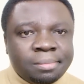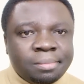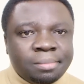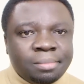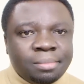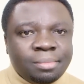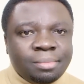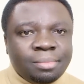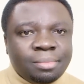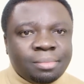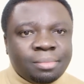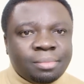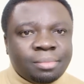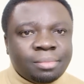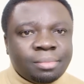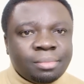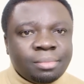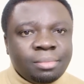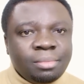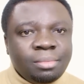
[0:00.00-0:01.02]

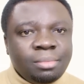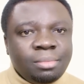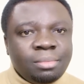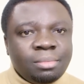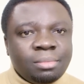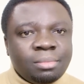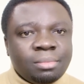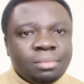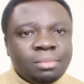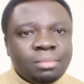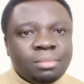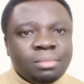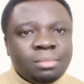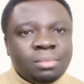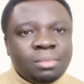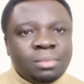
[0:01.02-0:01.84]
Nothing is said.